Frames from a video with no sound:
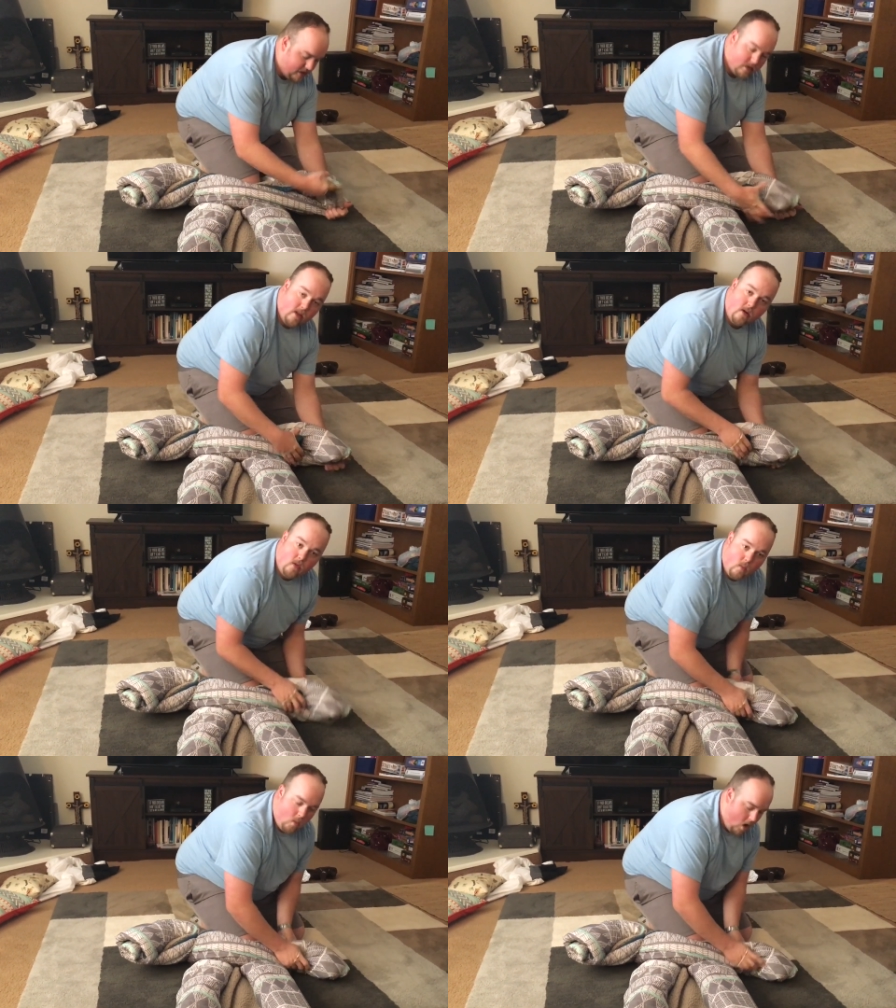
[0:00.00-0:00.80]
a
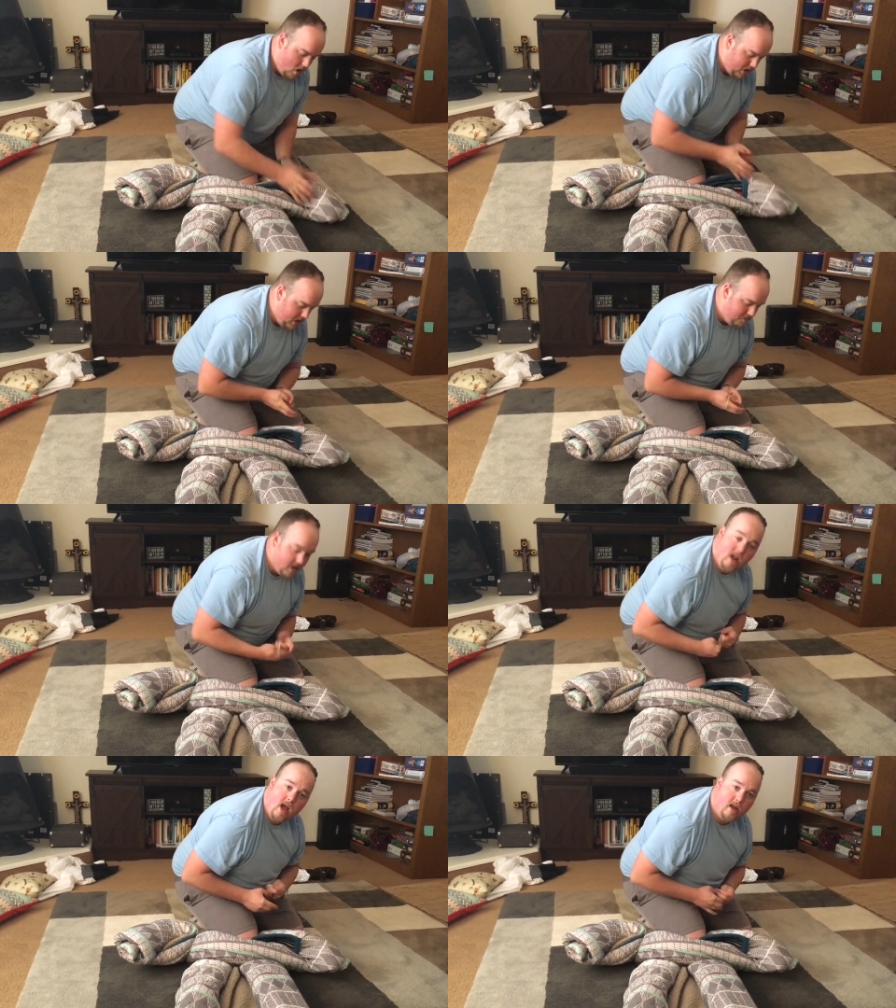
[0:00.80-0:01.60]
little wonky, but
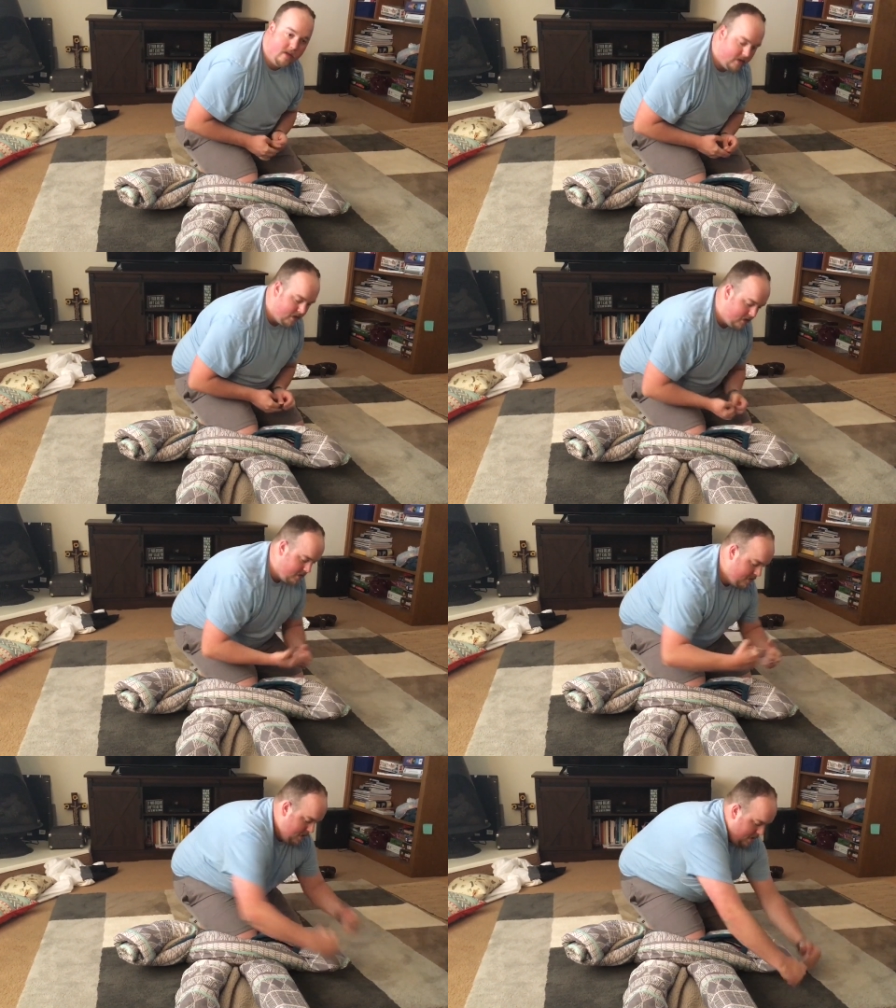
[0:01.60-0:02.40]
hey,
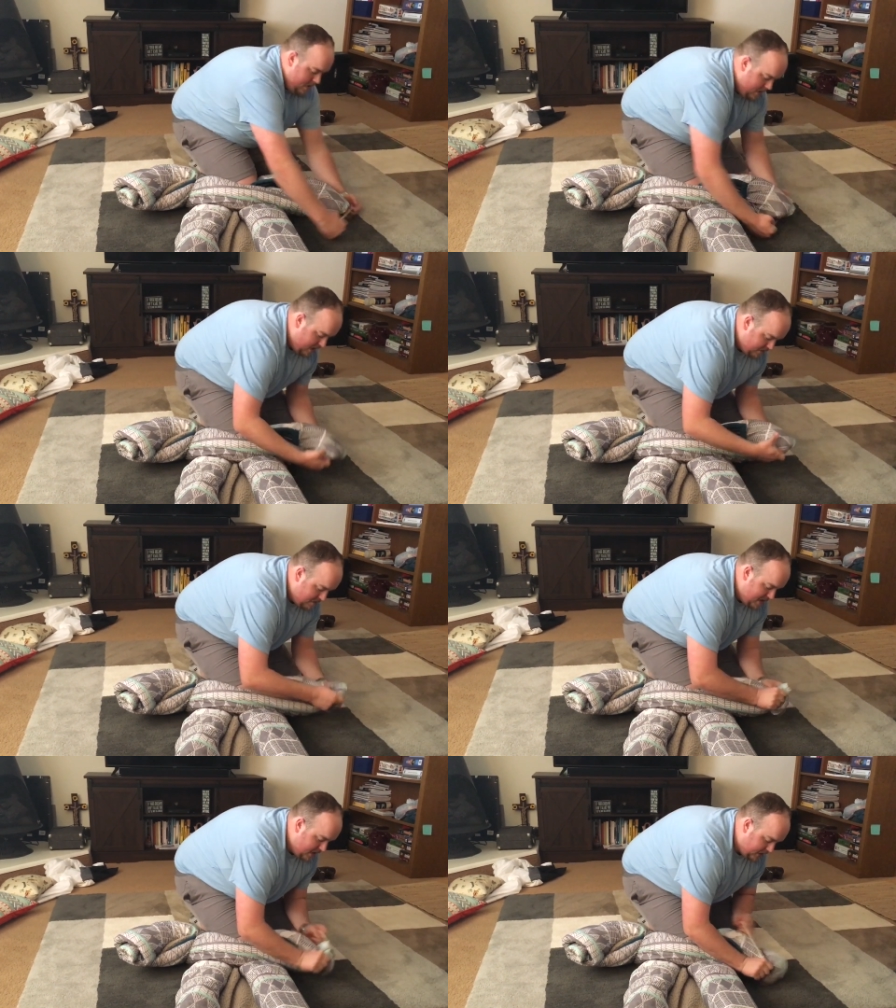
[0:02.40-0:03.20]
every
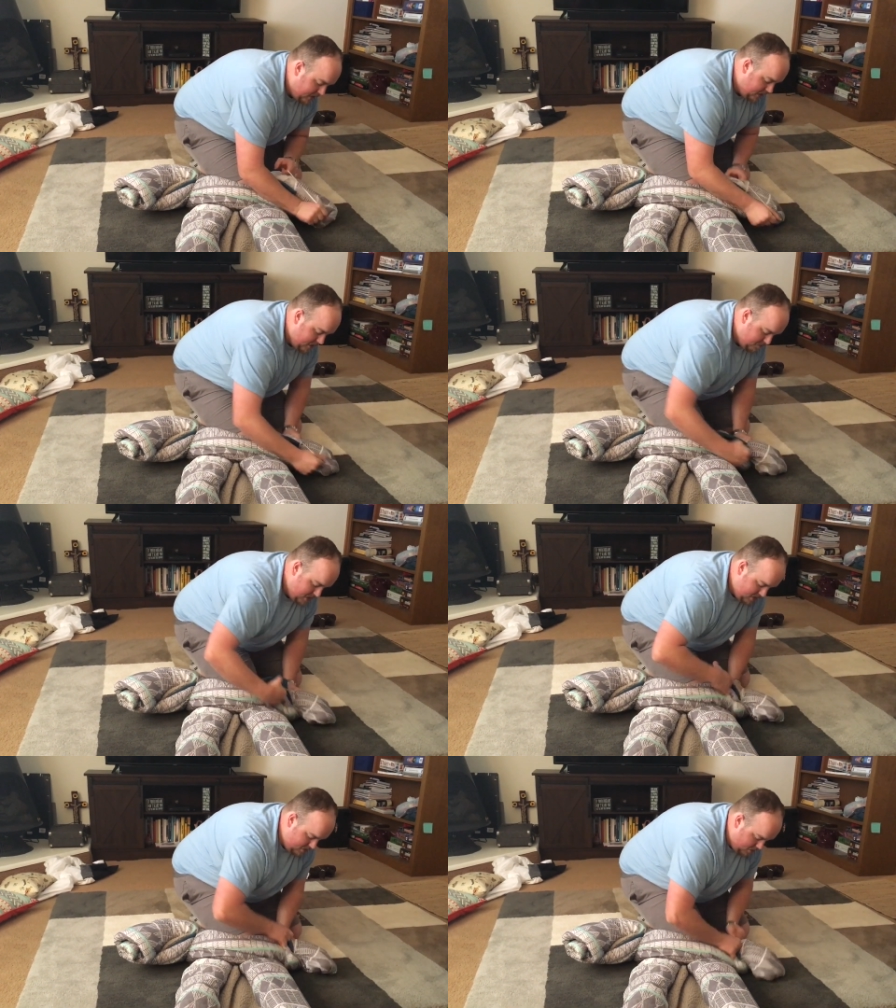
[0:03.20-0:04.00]
mannequin can be
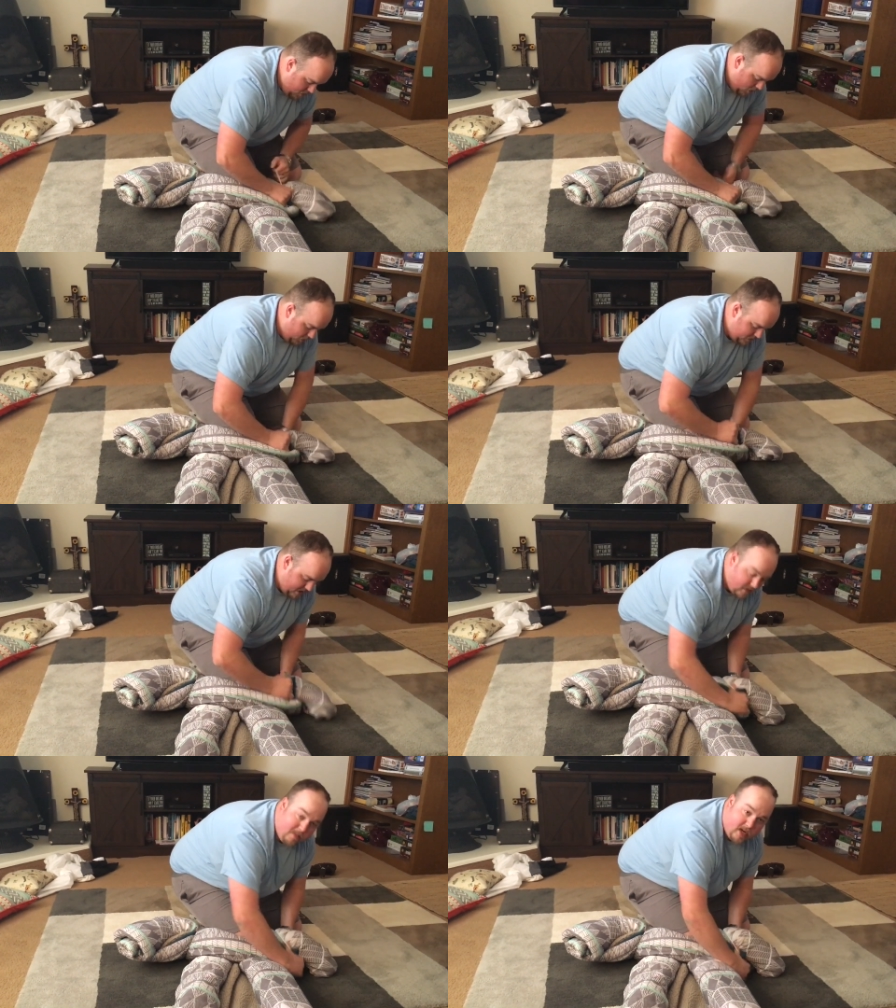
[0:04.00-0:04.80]
their own.
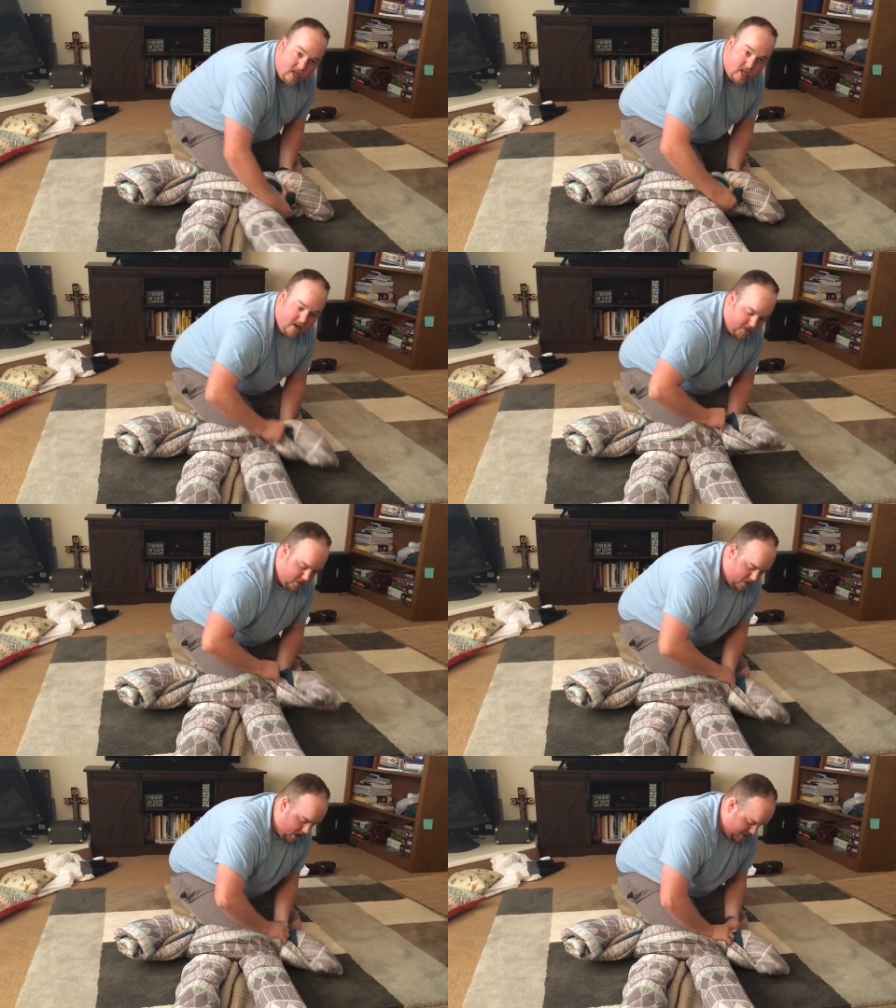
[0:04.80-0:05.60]
Everybody's different,
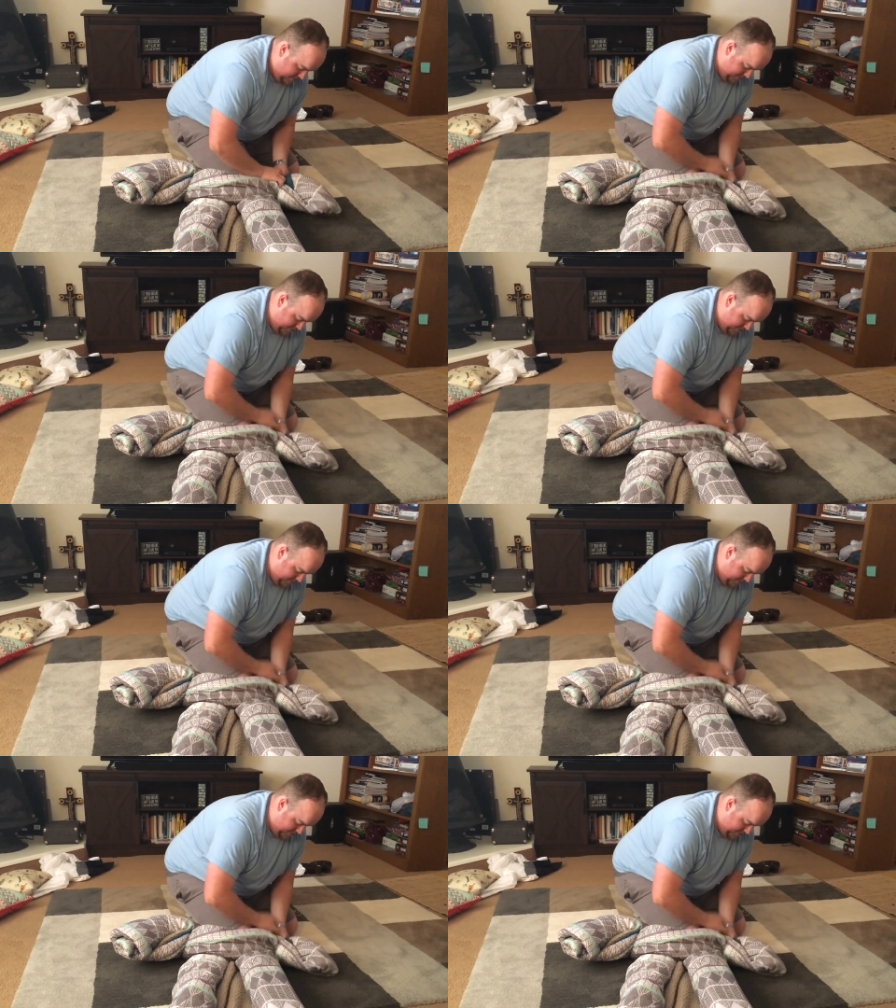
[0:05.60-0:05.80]
right?